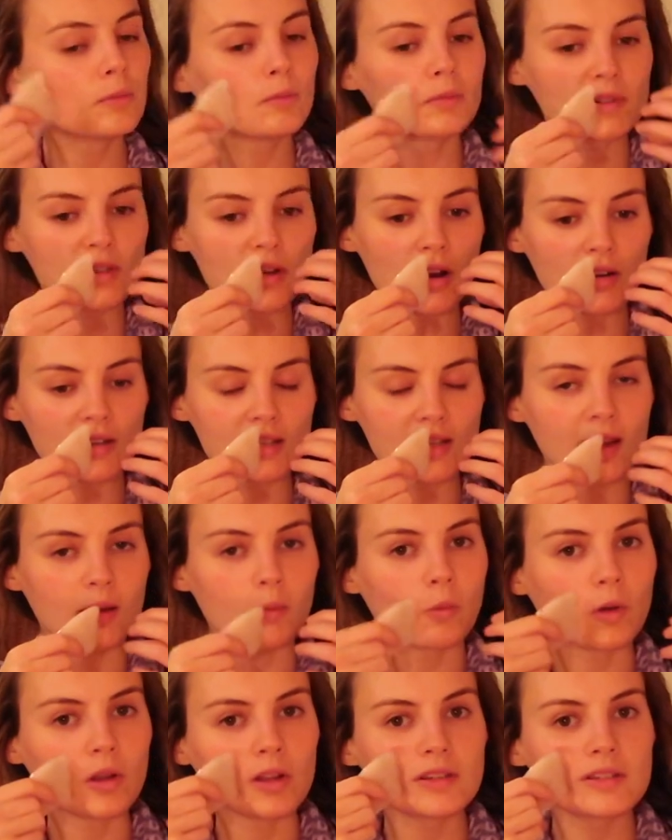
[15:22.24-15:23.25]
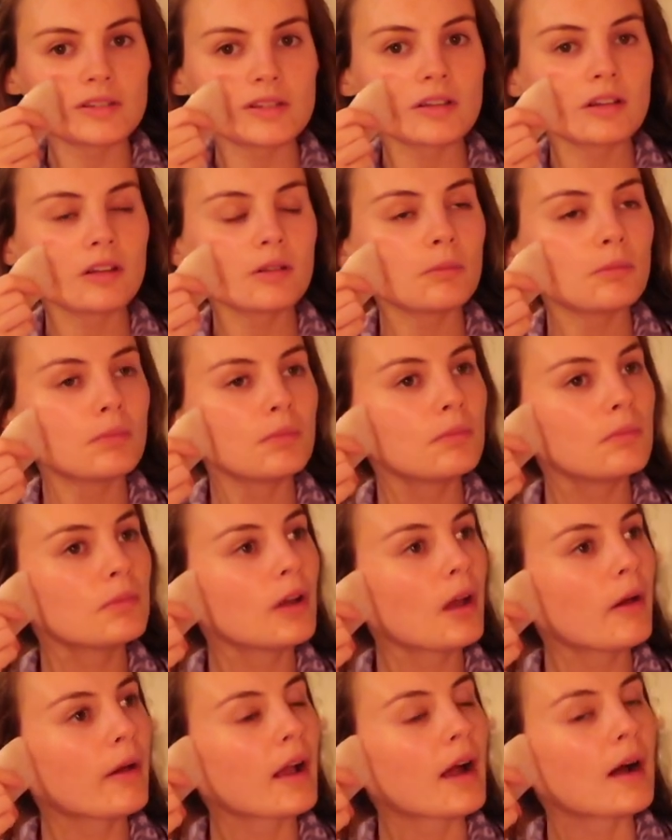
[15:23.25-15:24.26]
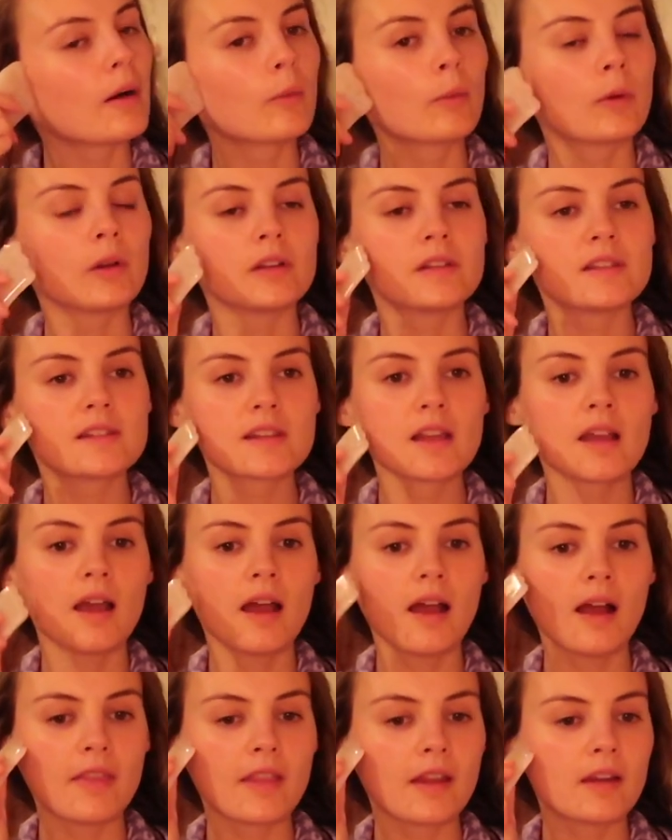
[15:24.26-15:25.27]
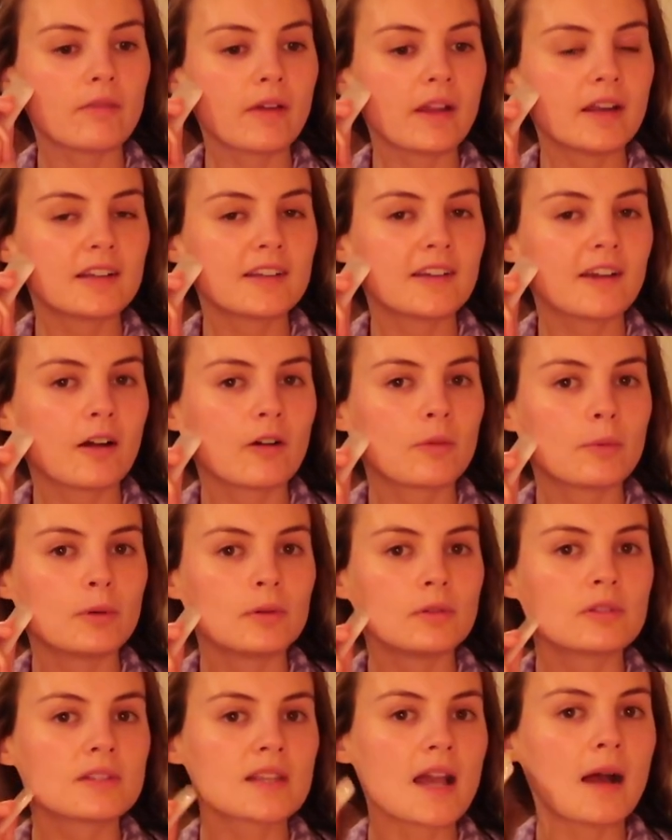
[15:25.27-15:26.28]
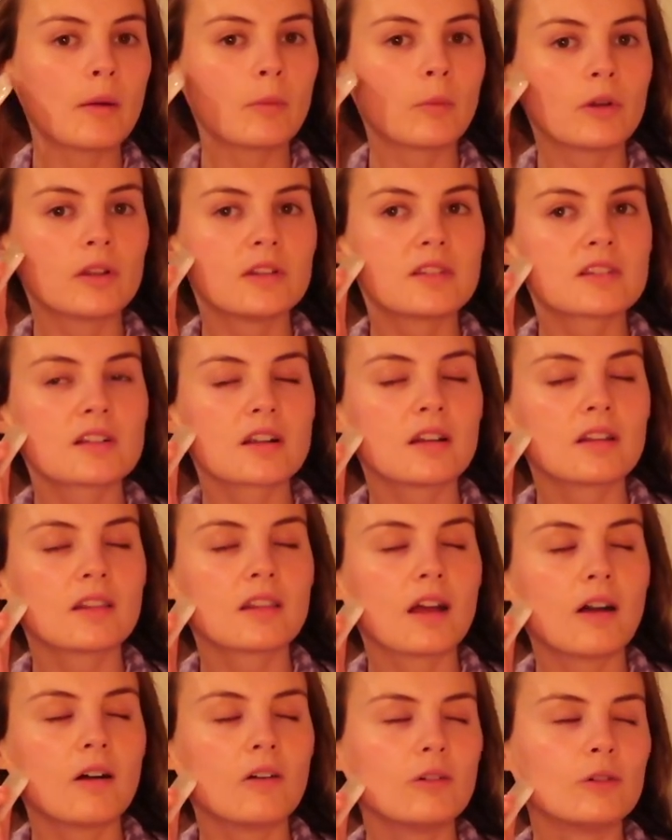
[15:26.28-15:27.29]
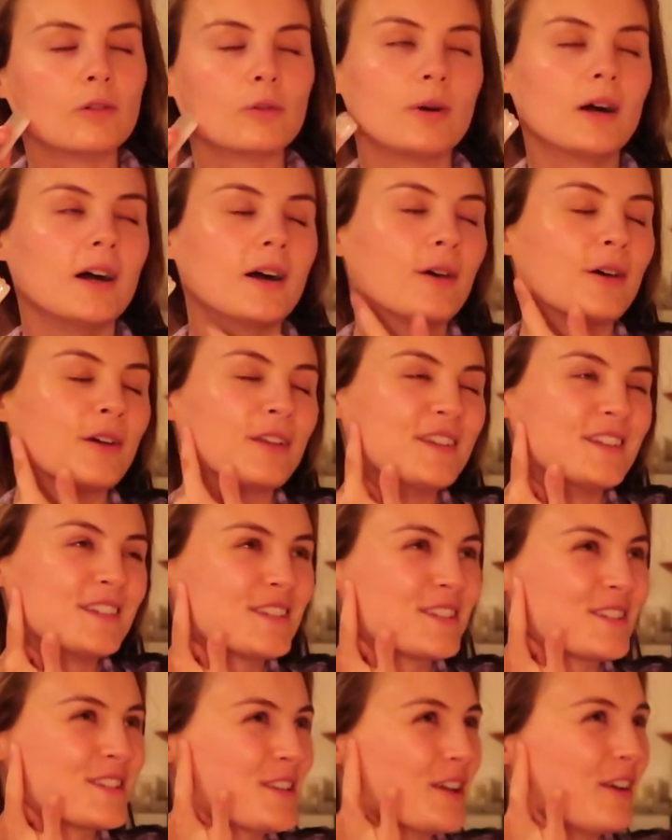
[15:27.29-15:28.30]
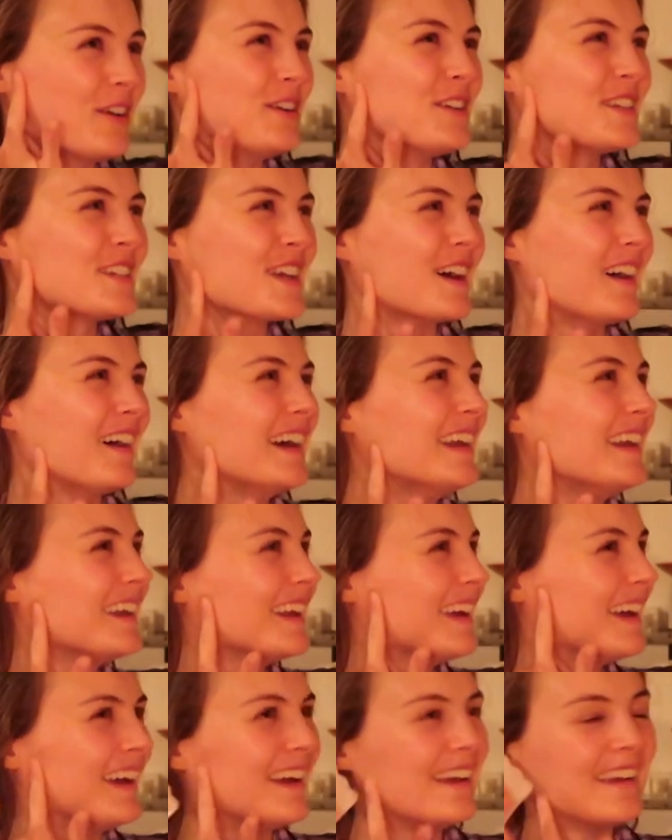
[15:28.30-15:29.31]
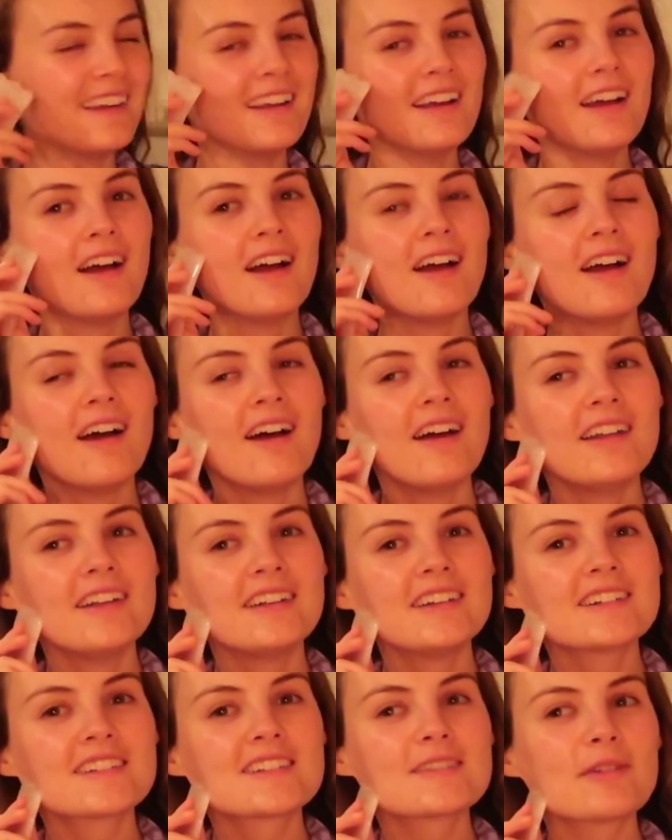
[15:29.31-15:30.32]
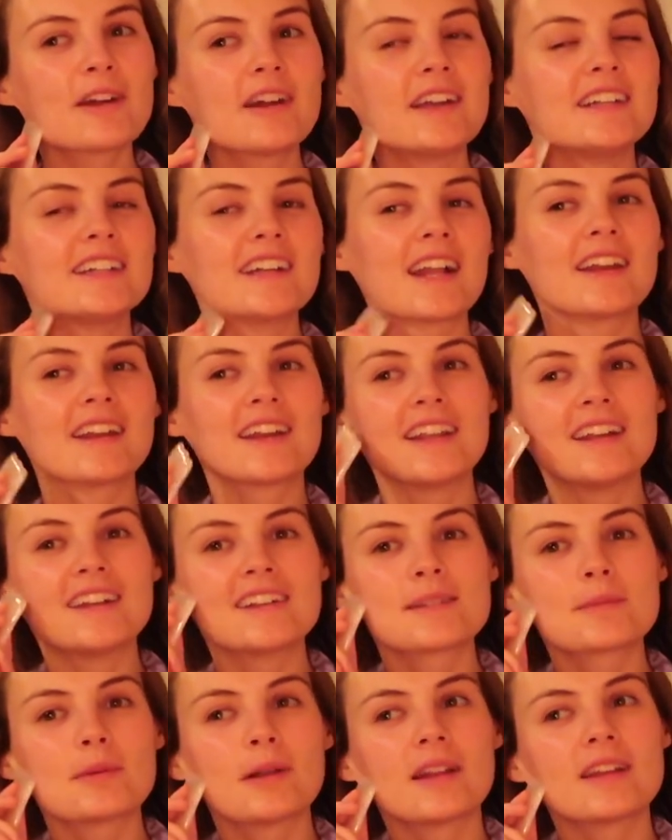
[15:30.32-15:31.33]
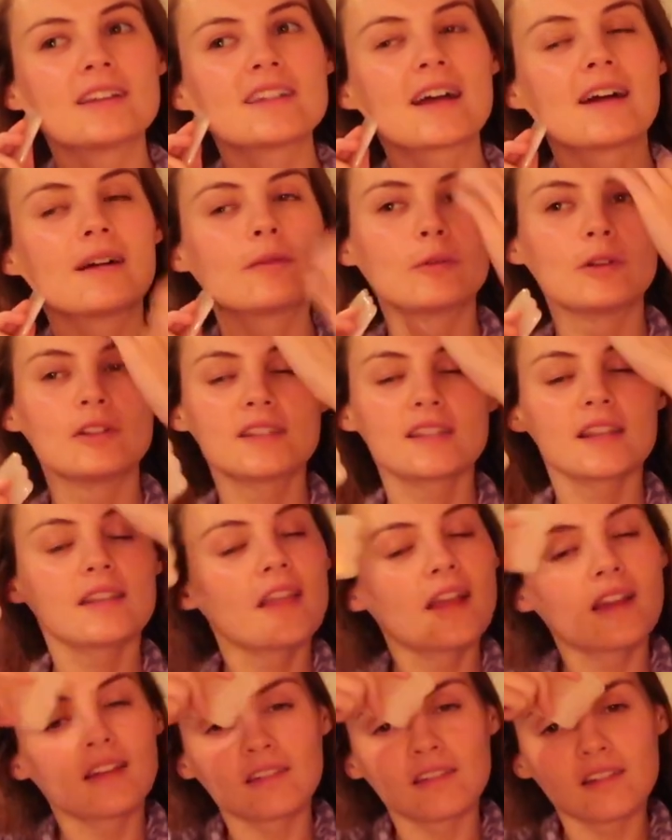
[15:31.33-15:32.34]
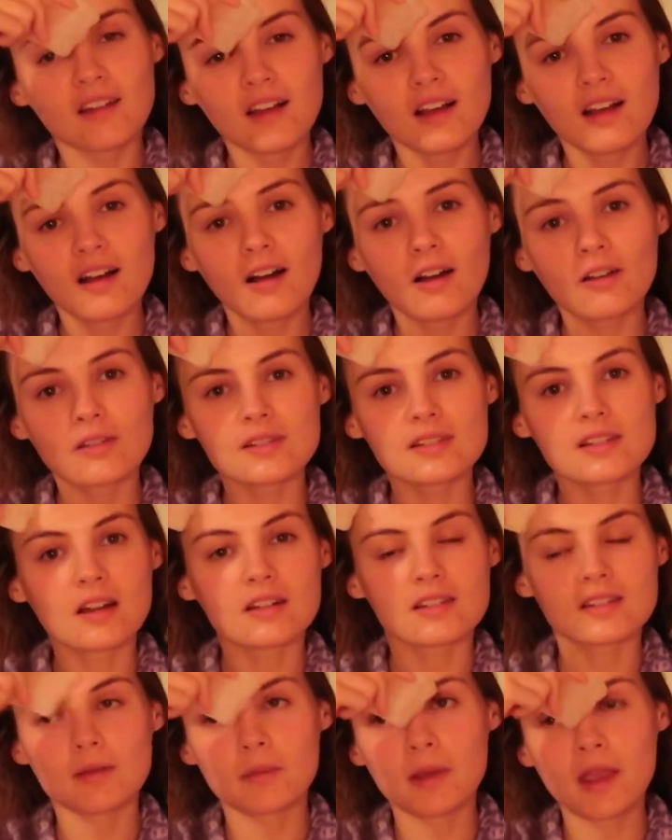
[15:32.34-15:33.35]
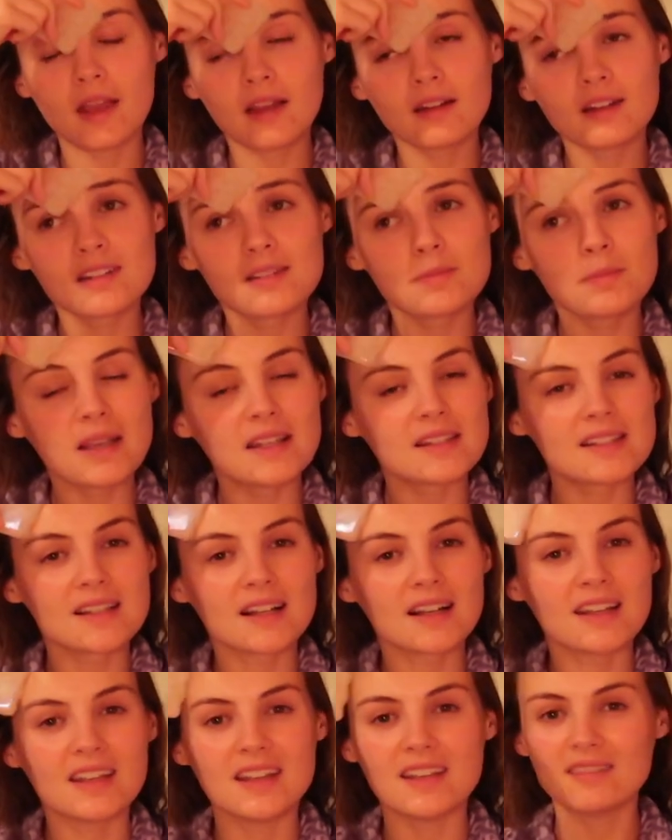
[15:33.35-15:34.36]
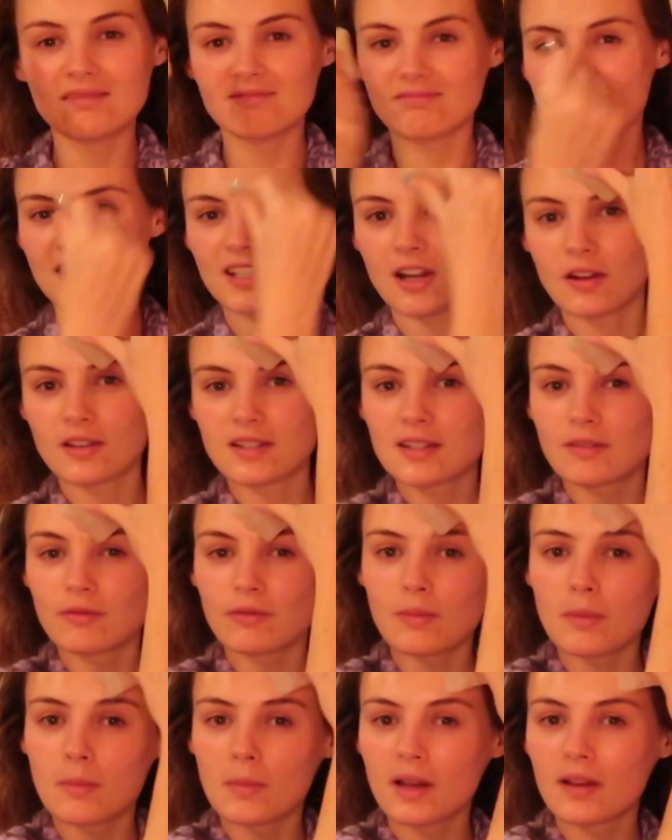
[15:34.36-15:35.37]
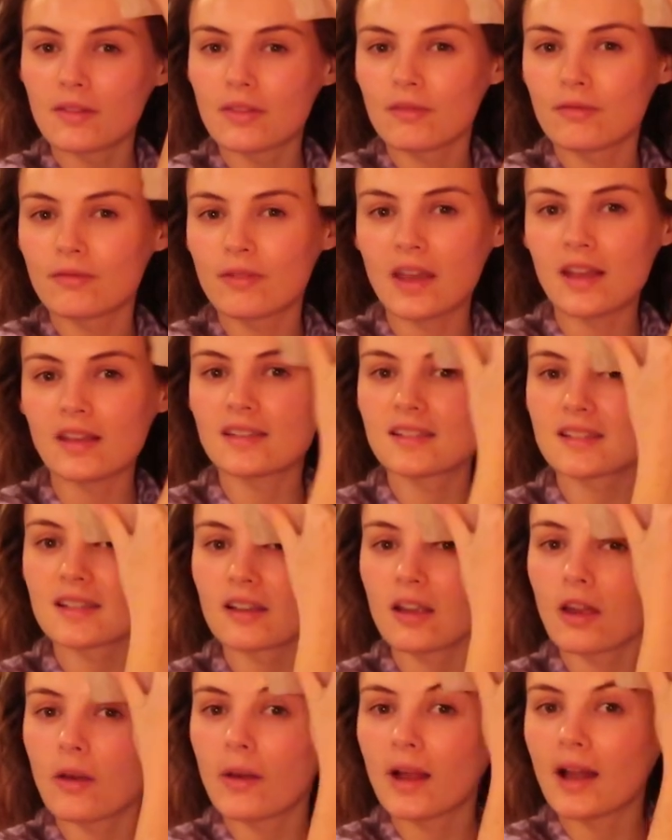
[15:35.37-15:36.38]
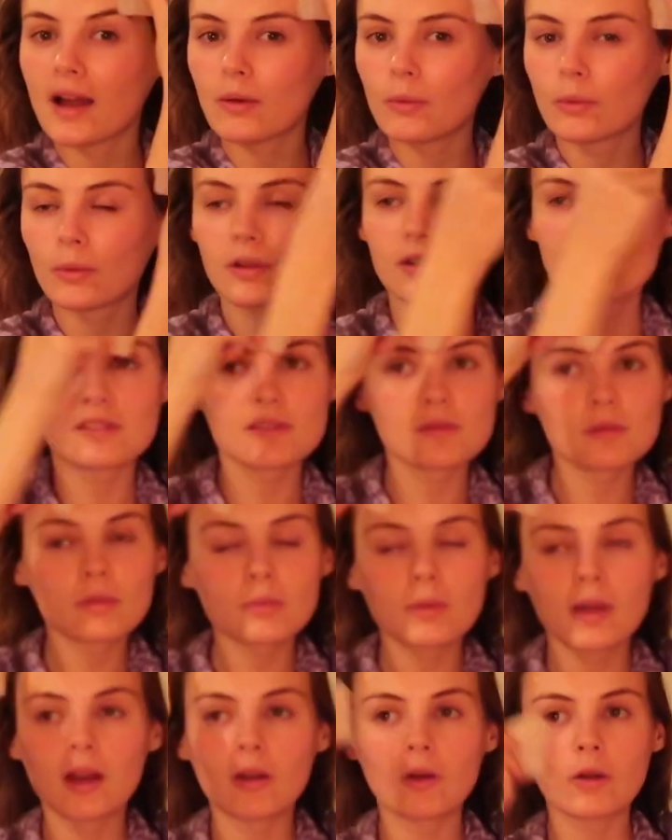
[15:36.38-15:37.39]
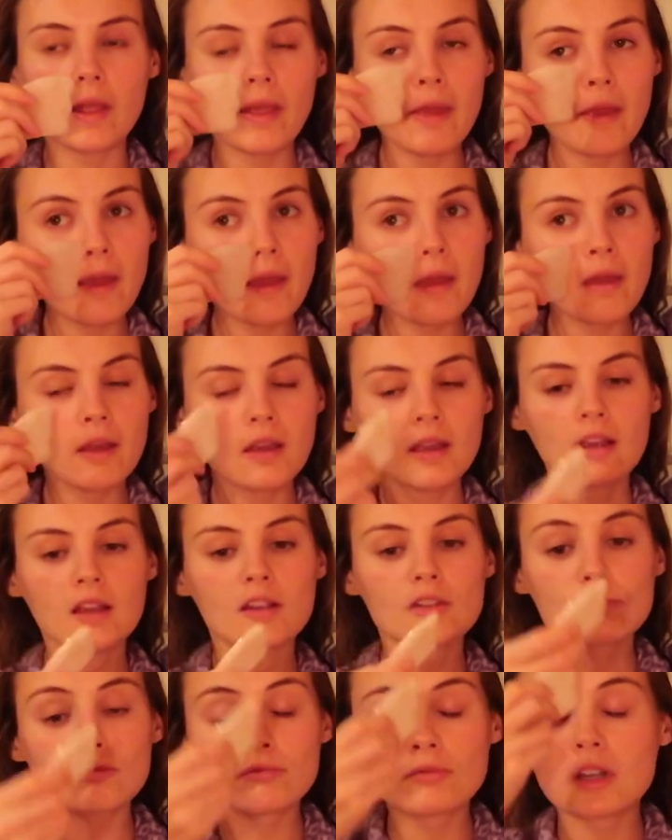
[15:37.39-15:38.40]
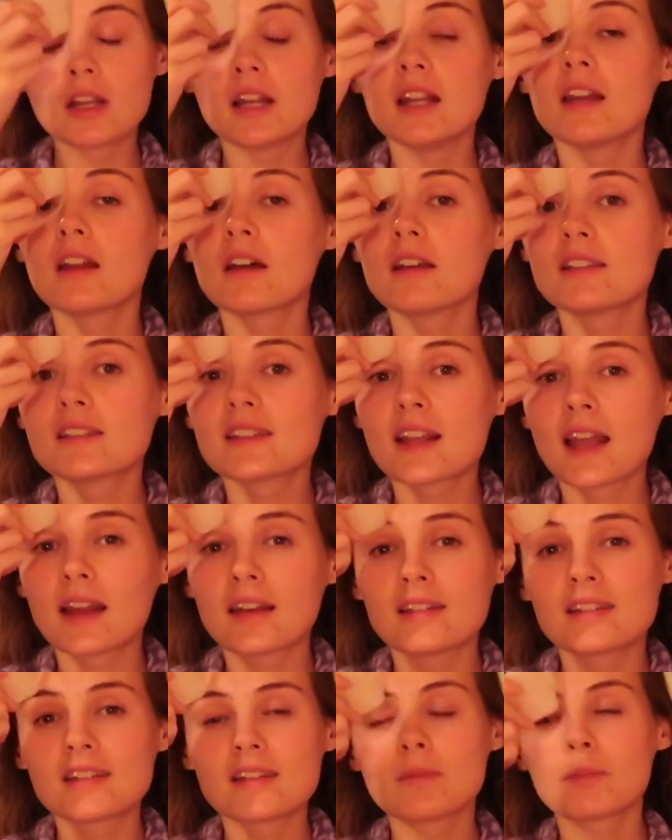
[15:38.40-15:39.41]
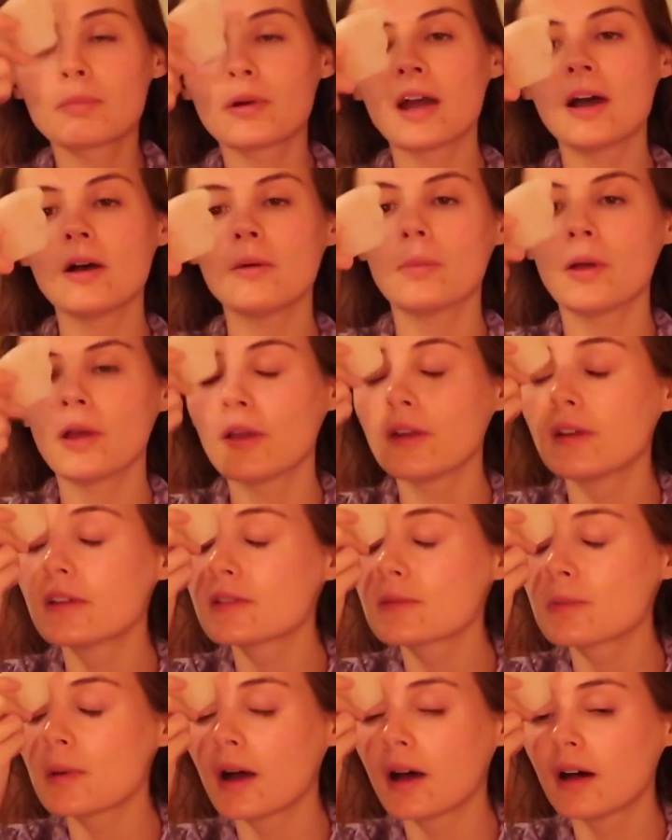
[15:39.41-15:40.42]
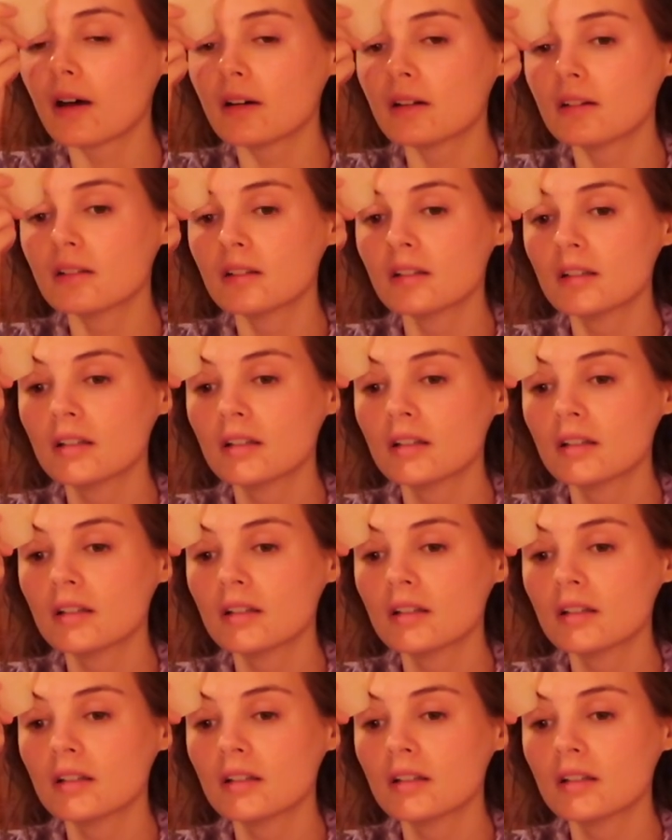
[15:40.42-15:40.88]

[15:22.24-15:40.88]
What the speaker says: starting inwards, going outwards, and then eventually I'll pull downwards and then, oh wow, it's so tight here. Just very gently, just pulling downwards, and then I'll start up here, just basically starting from the middle of the face and going outwards all the way along here. It's really nice to get into the brow bone as well.